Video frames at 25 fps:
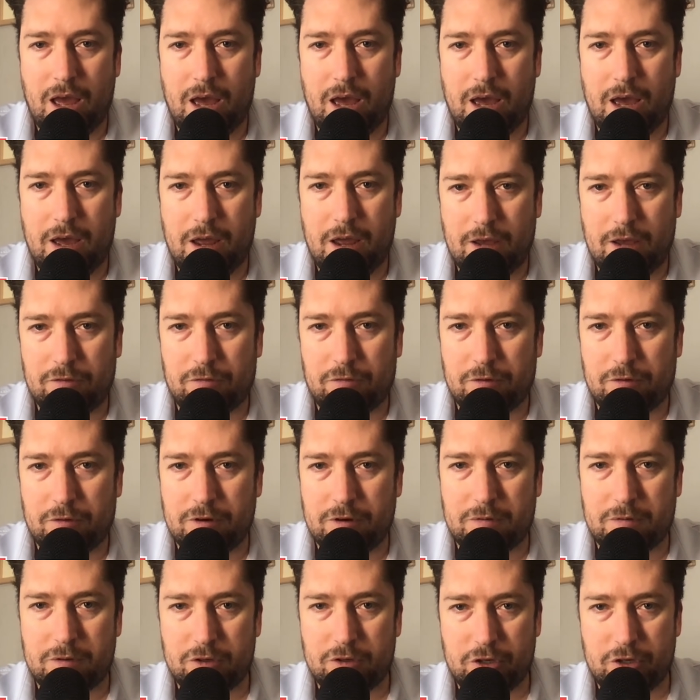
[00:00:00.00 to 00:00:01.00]
As
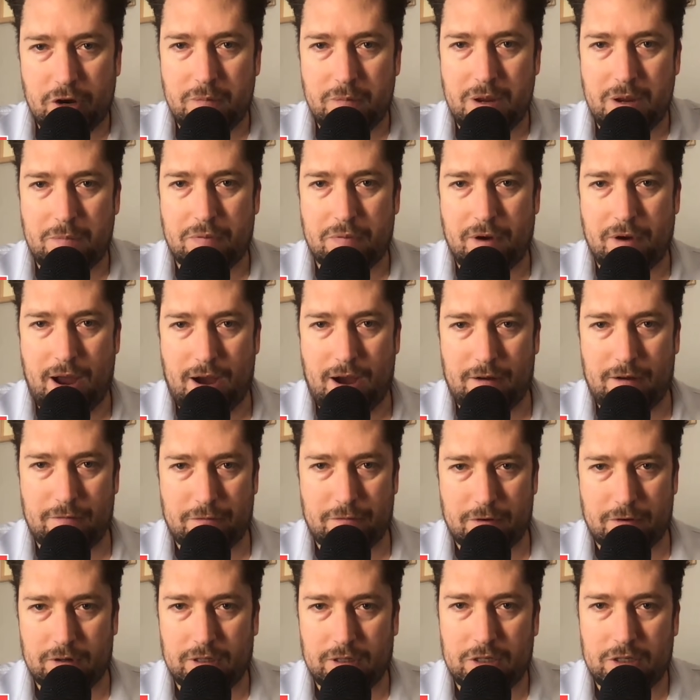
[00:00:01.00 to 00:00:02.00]
for Jeremy Brown,
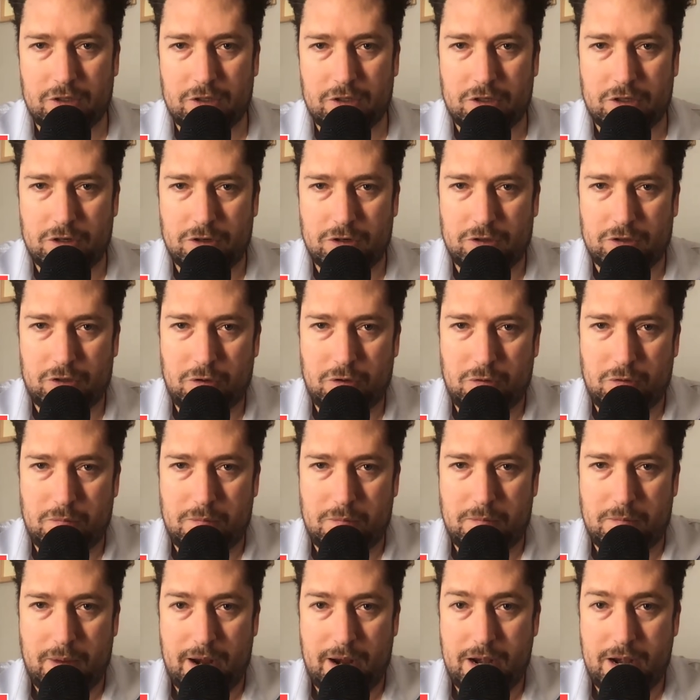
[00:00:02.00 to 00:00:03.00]
for listeners
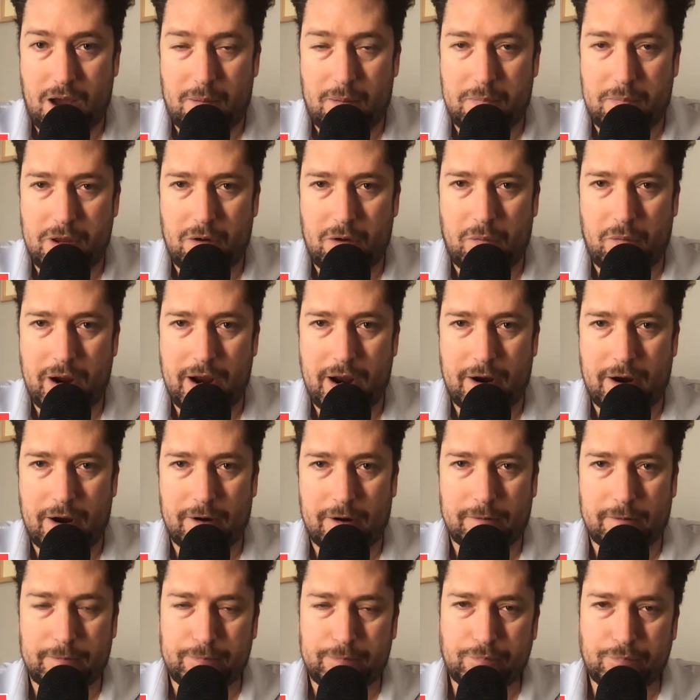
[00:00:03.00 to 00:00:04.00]
who might not be
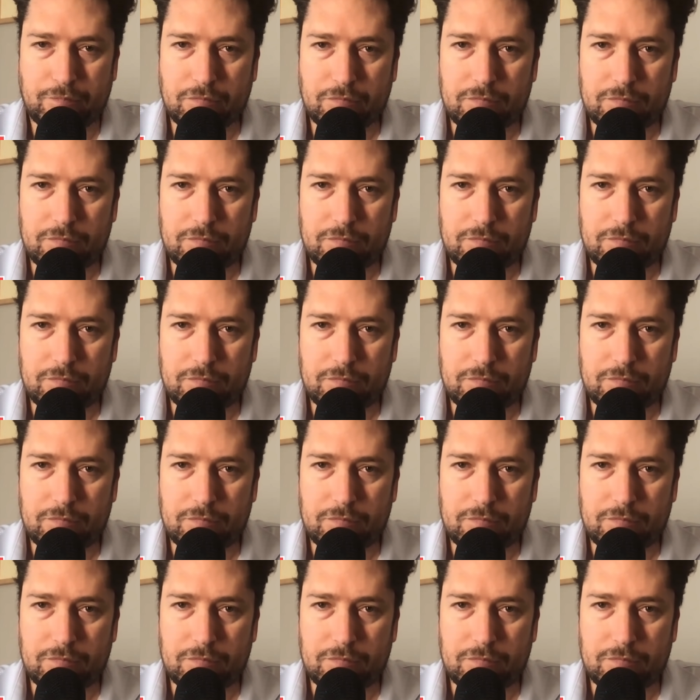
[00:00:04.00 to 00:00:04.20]
aware,